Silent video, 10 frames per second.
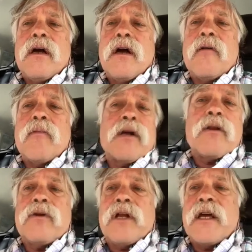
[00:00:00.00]

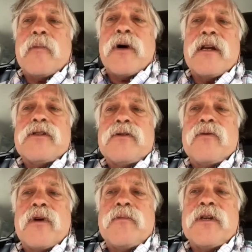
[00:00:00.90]
monoclonal antibodies and
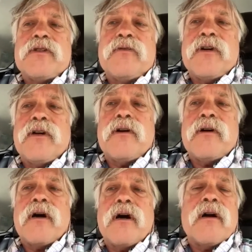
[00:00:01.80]

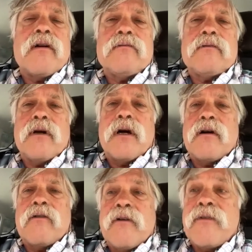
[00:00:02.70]
remdesivir
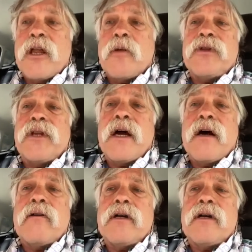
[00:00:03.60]
are available now,